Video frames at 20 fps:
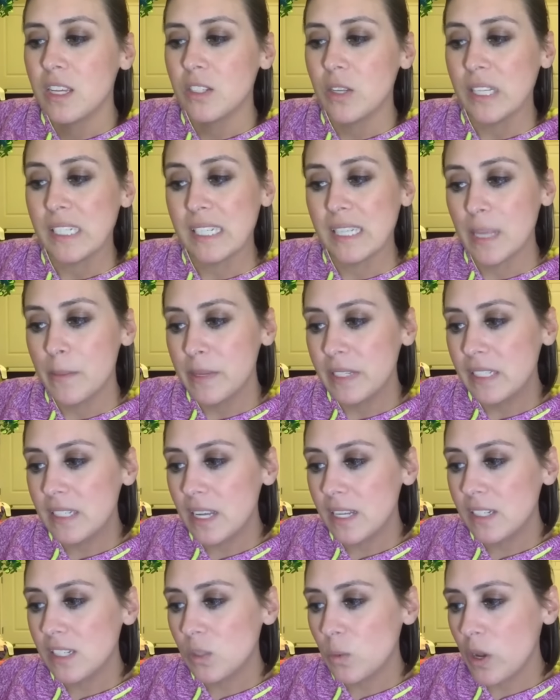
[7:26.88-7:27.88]
has lemon
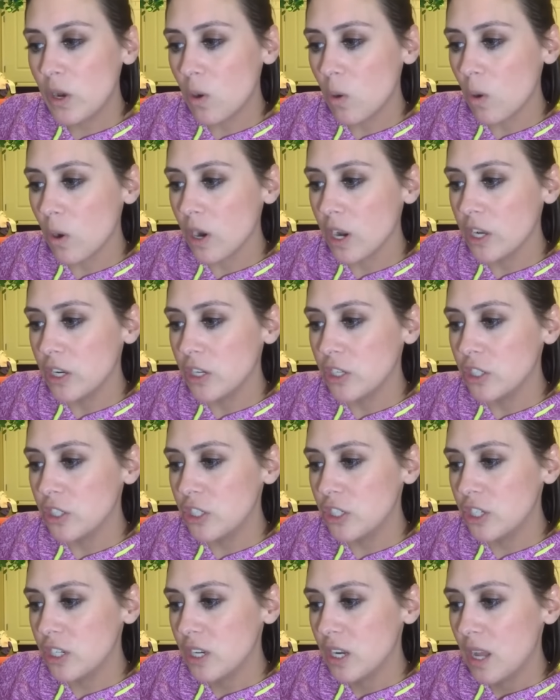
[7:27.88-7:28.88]
zest, sweet
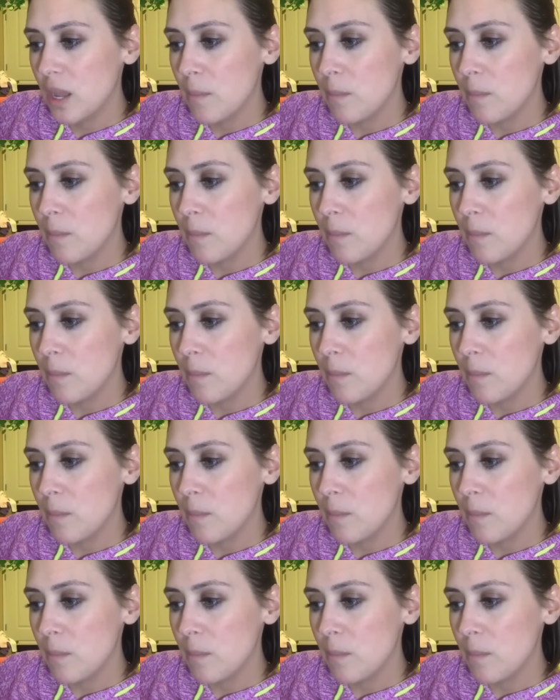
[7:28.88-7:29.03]
orange,